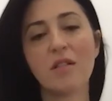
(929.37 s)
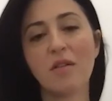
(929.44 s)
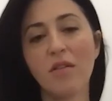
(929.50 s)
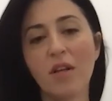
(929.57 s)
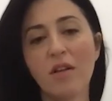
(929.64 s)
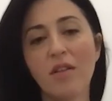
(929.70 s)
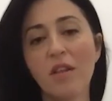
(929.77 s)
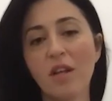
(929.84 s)

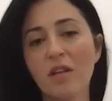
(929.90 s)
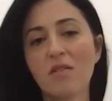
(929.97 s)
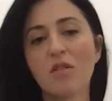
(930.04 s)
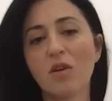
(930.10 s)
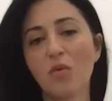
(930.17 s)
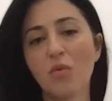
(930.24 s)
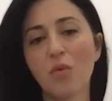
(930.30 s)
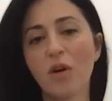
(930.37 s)
that things
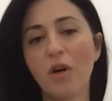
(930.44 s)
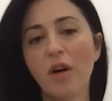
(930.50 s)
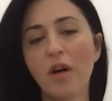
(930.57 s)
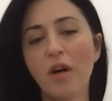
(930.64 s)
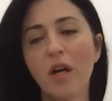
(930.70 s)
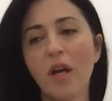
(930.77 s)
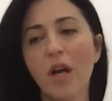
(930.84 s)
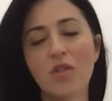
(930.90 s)
don't work
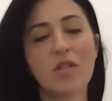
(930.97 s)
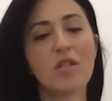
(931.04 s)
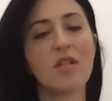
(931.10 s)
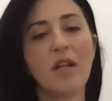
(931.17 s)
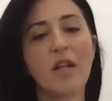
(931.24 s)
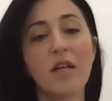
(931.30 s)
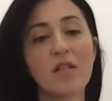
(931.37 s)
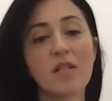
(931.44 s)
is just
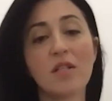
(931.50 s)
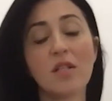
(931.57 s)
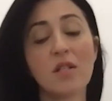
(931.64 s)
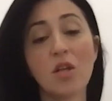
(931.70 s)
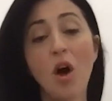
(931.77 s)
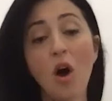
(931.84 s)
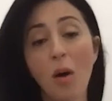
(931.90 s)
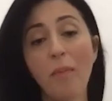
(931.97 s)
that I
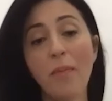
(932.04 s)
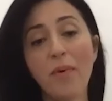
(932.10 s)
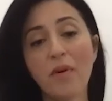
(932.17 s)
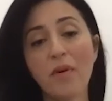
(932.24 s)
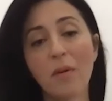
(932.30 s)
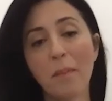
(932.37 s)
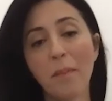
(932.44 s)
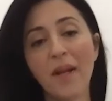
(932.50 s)

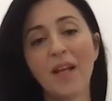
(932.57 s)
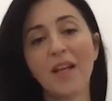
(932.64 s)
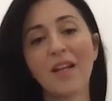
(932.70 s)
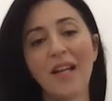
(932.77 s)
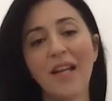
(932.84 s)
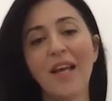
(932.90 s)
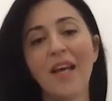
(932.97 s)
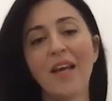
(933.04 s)
stop
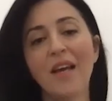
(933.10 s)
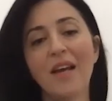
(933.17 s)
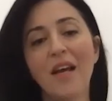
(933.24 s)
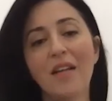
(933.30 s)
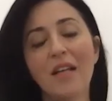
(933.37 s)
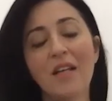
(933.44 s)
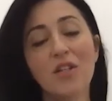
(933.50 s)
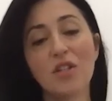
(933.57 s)
completely
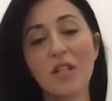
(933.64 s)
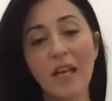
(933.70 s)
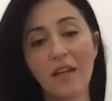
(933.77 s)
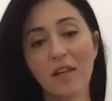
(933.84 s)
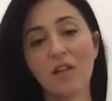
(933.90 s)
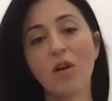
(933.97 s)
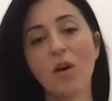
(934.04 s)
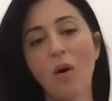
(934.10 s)
and I just let
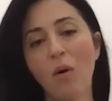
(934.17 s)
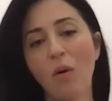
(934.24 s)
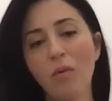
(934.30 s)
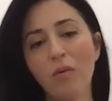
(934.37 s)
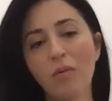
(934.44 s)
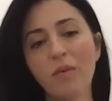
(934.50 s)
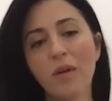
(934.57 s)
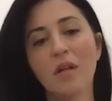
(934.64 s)
it go.